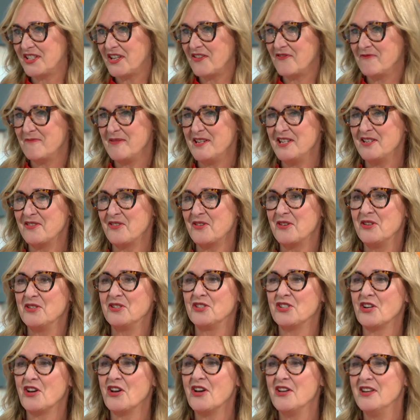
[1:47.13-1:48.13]
have been on a
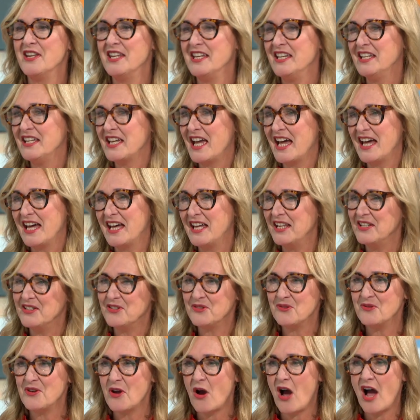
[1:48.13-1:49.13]
journey, and
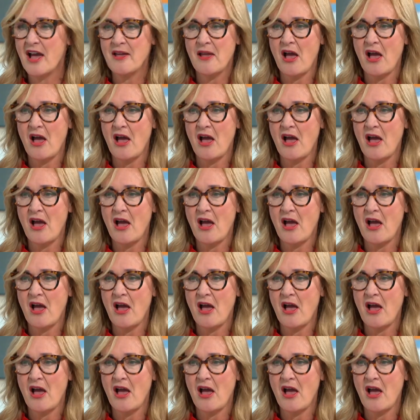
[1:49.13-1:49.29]
you know, I,